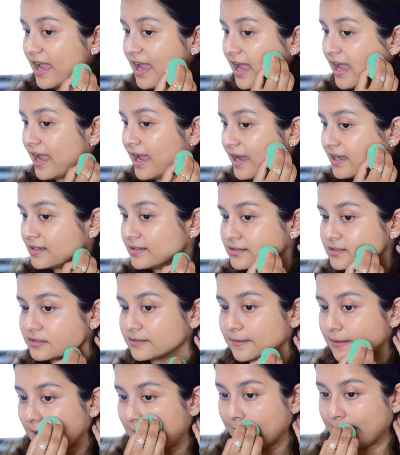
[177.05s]
and
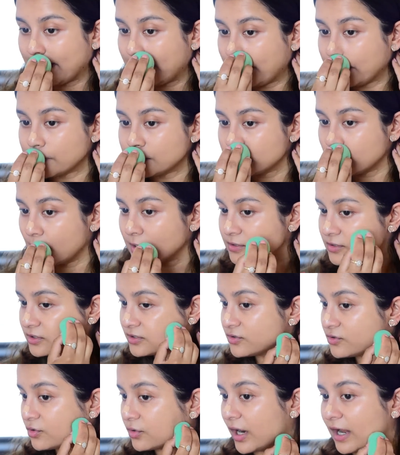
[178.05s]
I could not
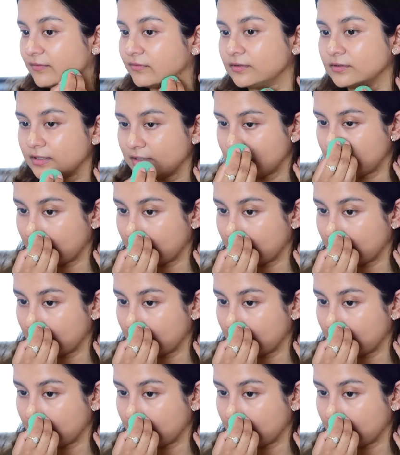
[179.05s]
travel